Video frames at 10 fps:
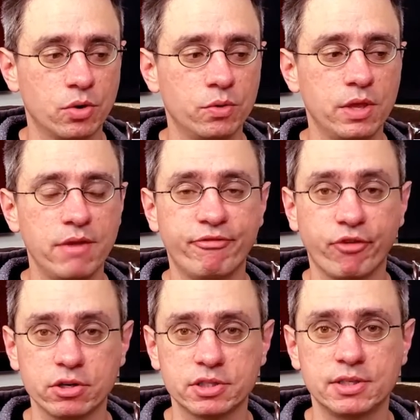the
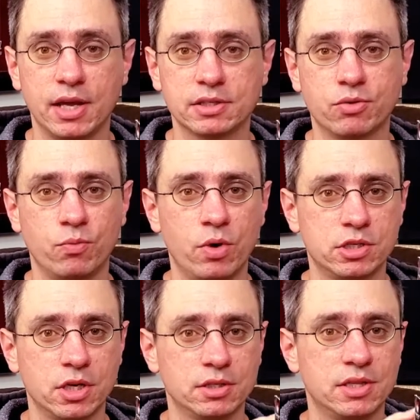first disc,
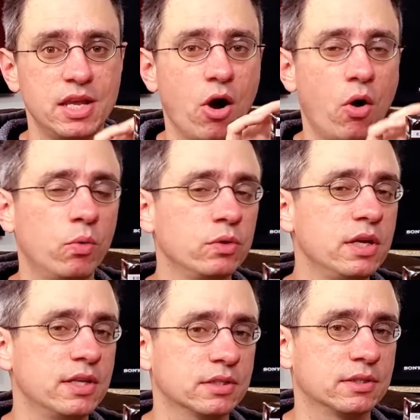which is the only
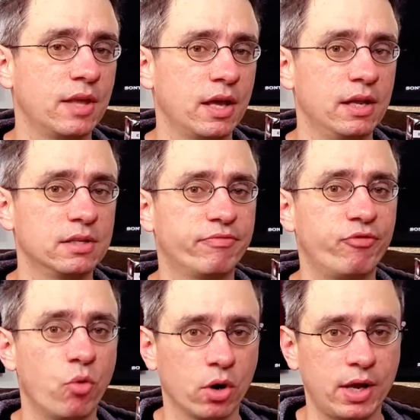disc that is
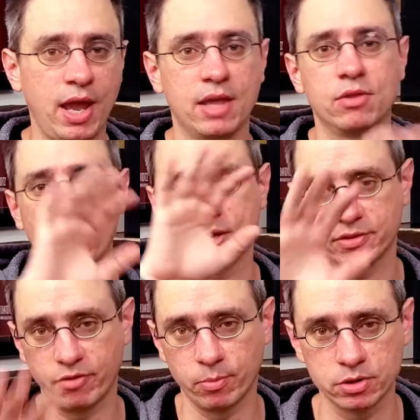4K, the rest
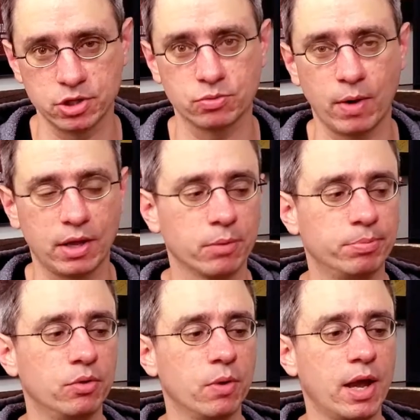of them are just regular
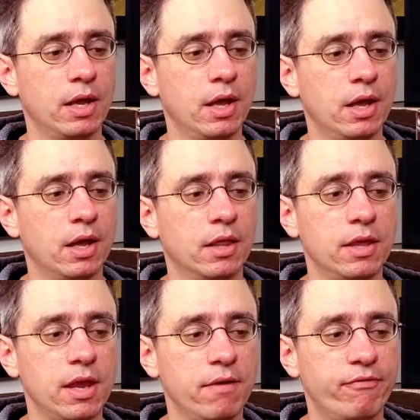Blu-ray.
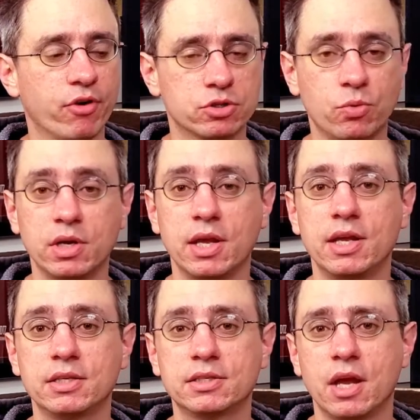The first one
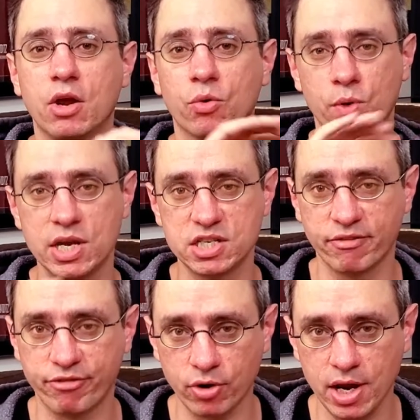is region
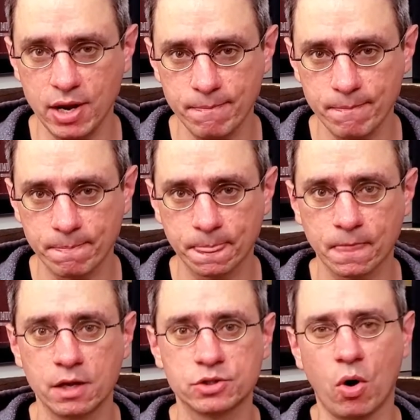free,
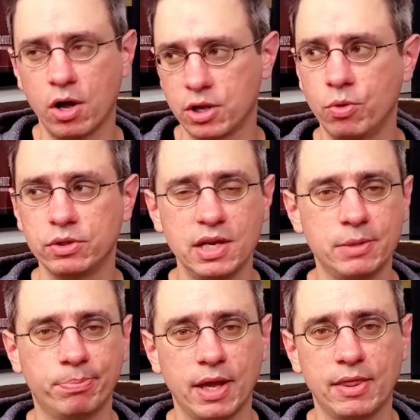so all you will need to
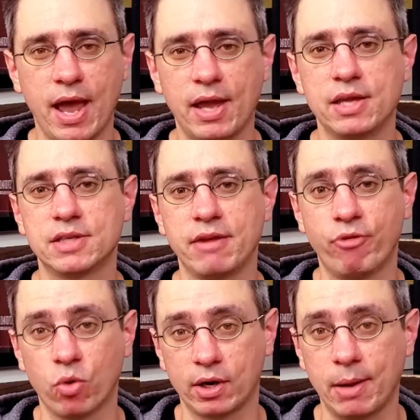play that is a
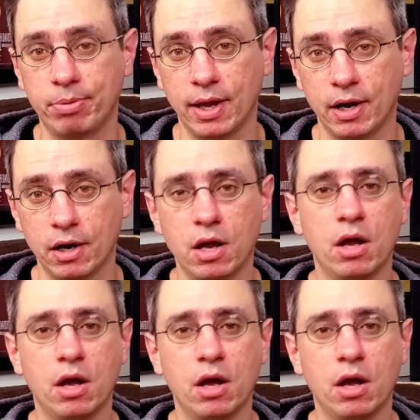4K player.